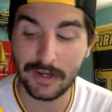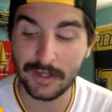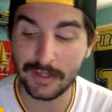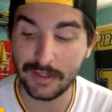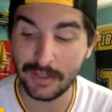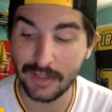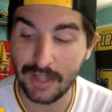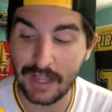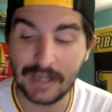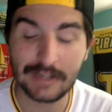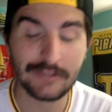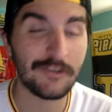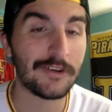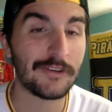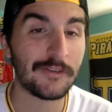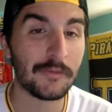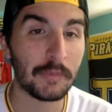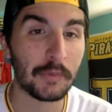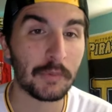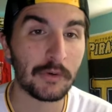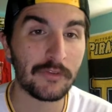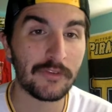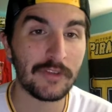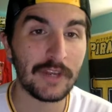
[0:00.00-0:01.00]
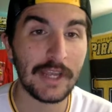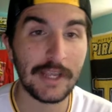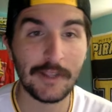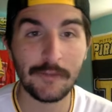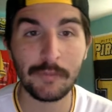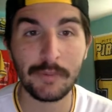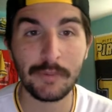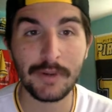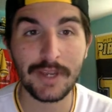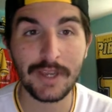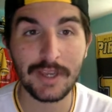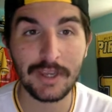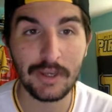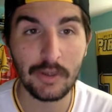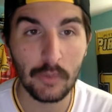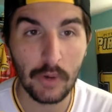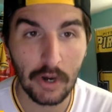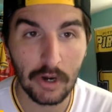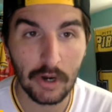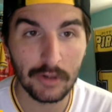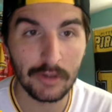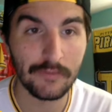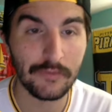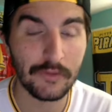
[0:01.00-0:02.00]
On, Locked On Sports Today is bringing you
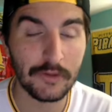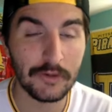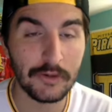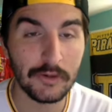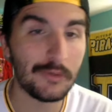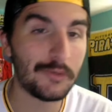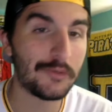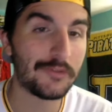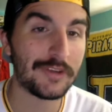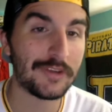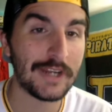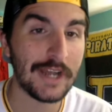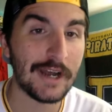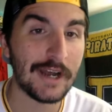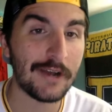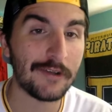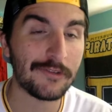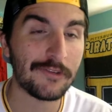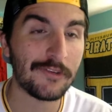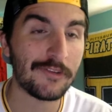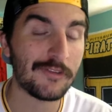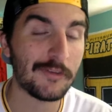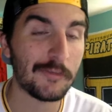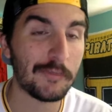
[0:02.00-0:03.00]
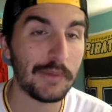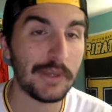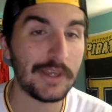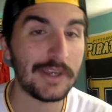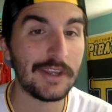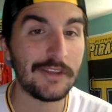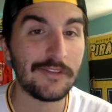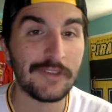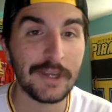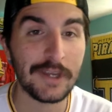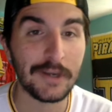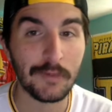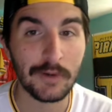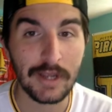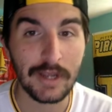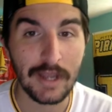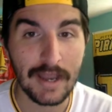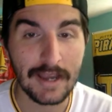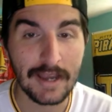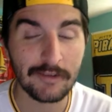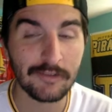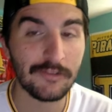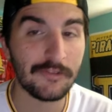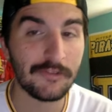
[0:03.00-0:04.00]
all of the news, analysis, opinions, and
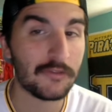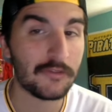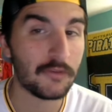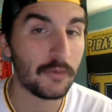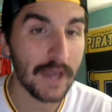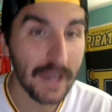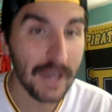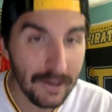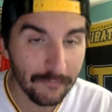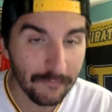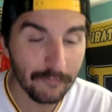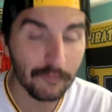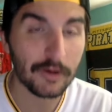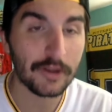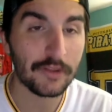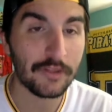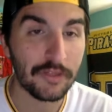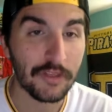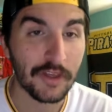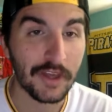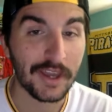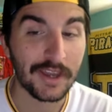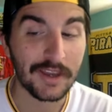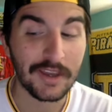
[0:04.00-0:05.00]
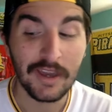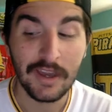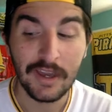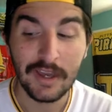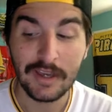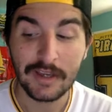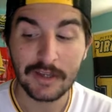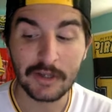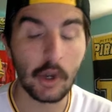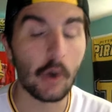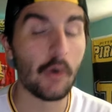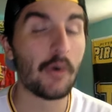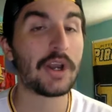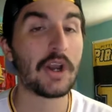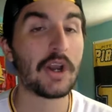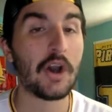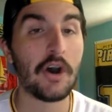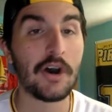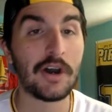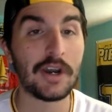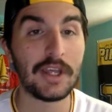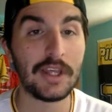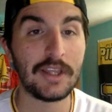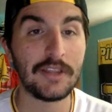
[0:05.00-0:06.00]
reactions to everything going
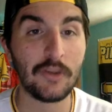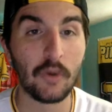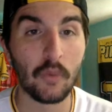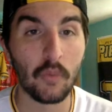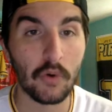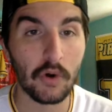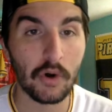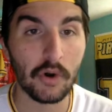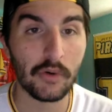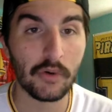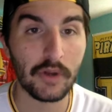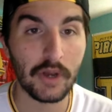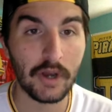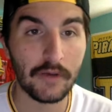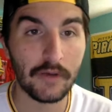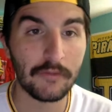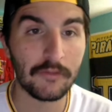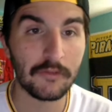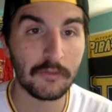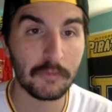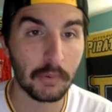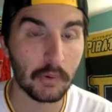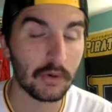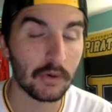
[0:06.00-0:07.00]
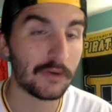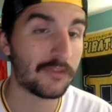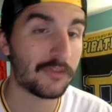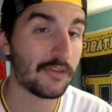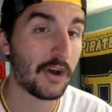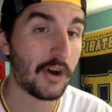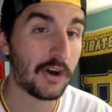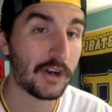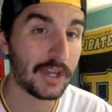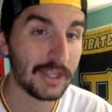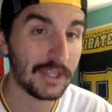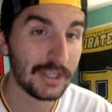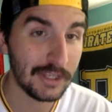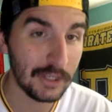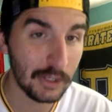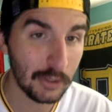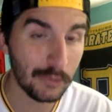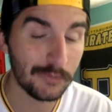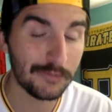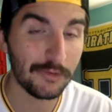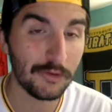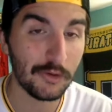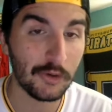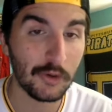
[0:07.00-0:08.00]
on in the world of sports on
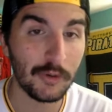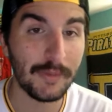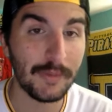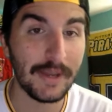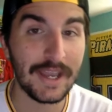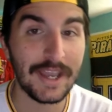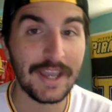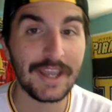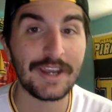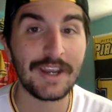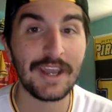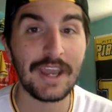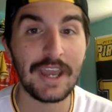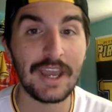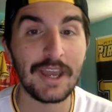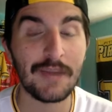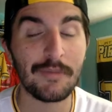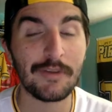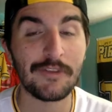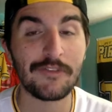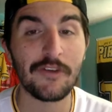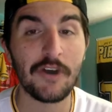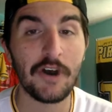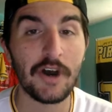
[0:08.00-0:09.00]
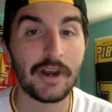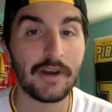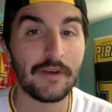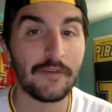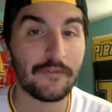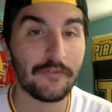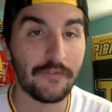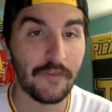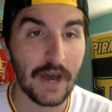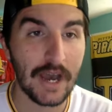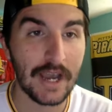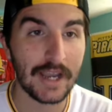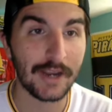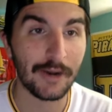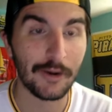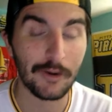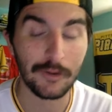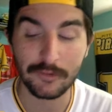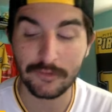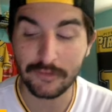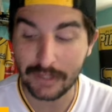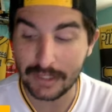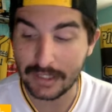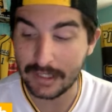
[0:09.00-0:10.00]
YouTube and Amazon
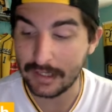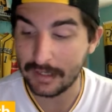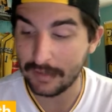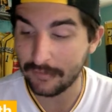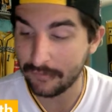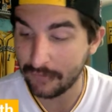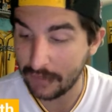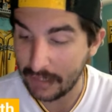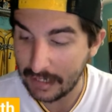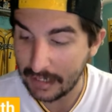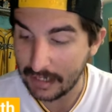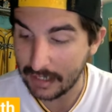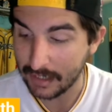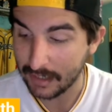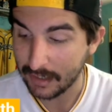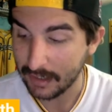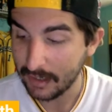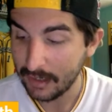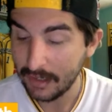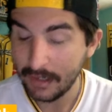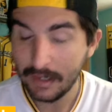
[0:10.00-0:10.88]
Fire TV.